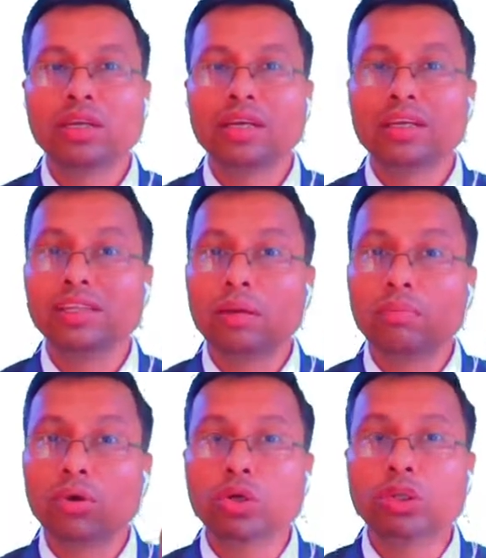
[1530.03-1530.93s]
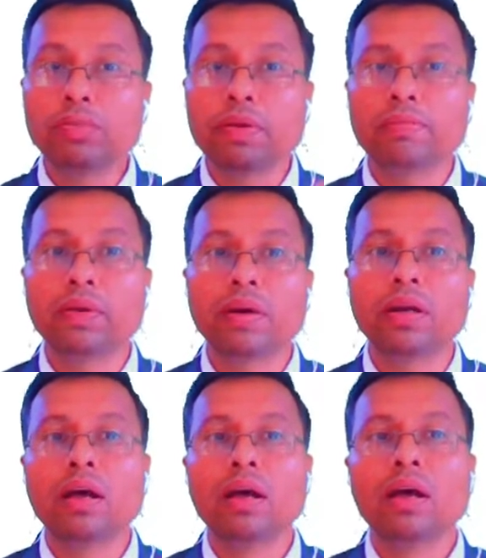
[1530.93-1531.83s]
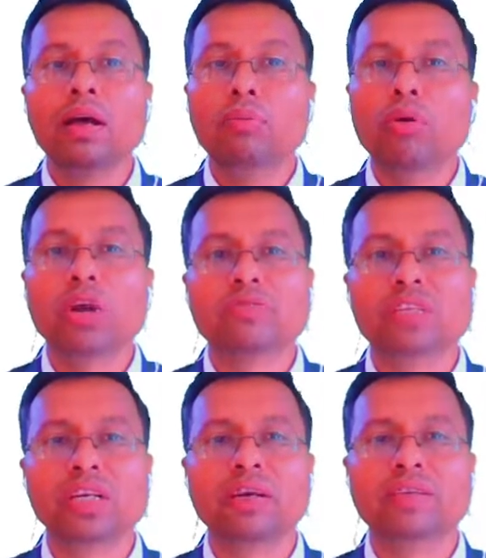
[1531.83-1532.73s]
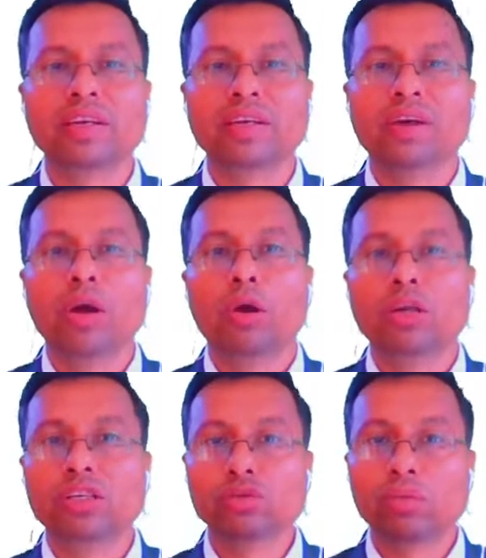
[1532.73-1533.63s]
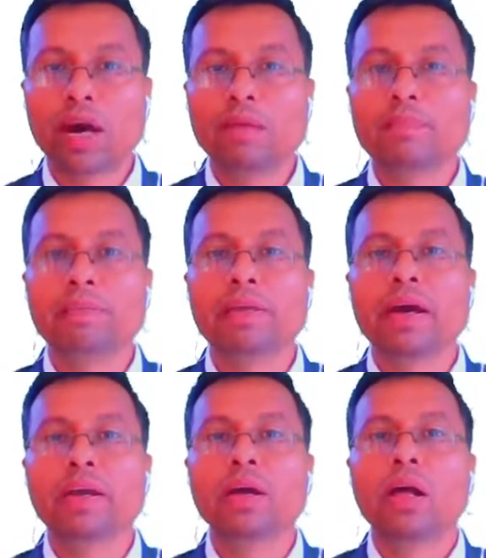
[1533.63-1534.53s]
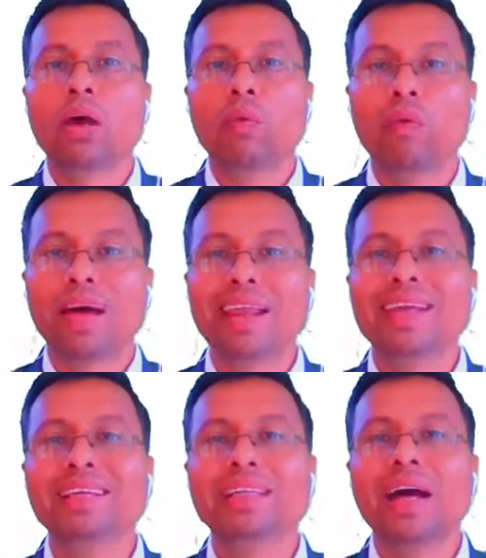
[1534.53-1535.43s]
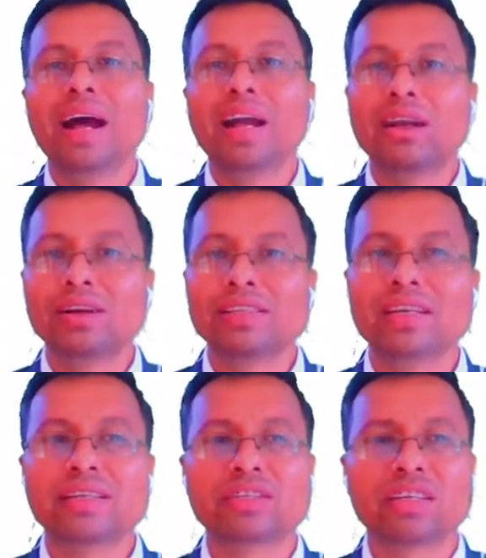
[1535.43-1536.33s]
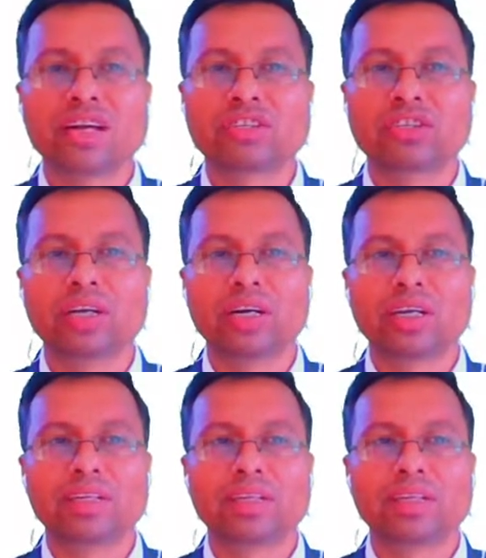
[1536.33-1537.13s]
It is the most preferred mode of delivery. It is well prepared, well knit, and logically structured.